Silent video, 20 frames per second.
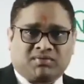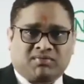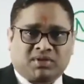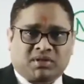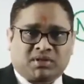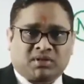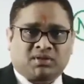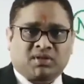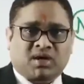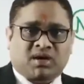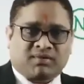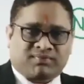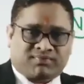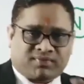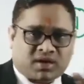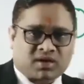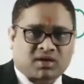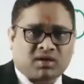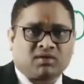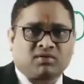with the
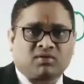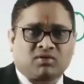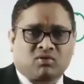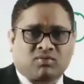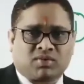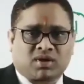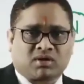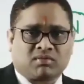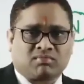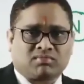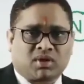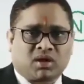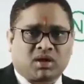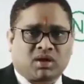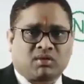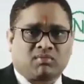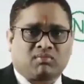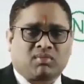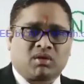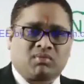defect in genomic
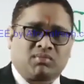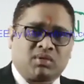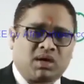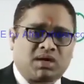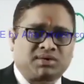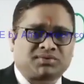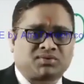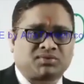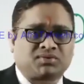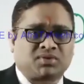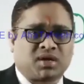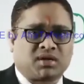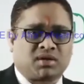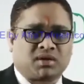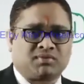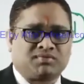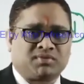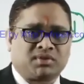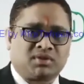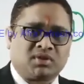imprinting, may be
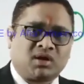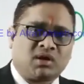associated with